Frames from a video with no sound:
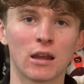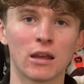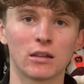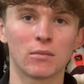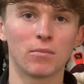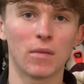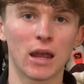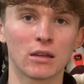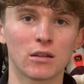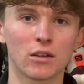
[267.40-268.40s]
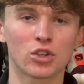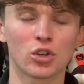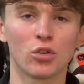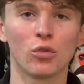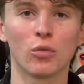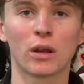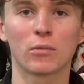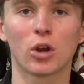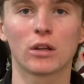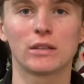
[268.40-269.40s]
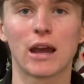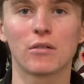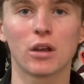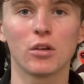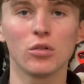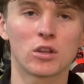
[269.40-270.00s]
hit the end of the shoe when I'm going downhill.